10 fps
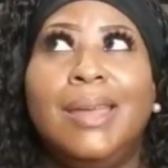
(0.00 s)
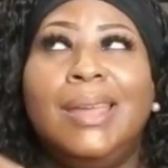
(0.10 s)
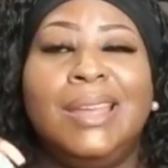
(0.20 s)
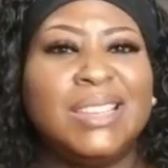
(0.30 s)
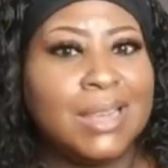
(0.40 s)

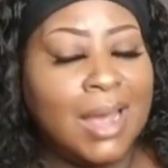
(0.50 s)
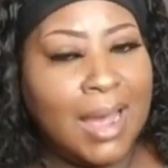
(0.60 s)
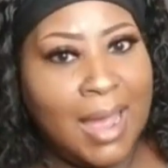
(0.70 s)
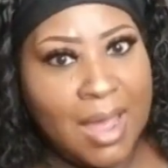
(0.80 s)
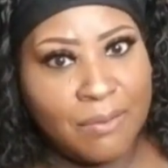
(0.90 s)
is I
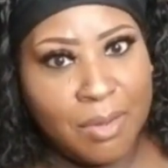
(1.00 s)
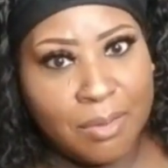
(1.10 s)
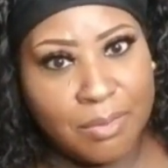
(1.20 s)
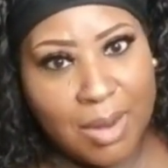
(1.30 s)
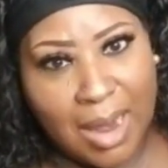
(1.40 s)
have
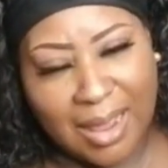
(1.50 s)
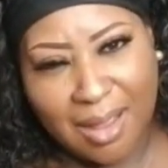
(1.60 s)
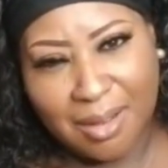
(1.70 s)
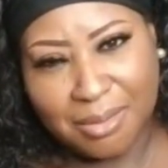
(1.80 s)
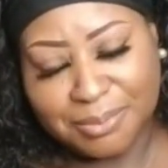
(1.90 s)

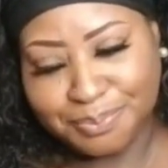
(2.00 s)
a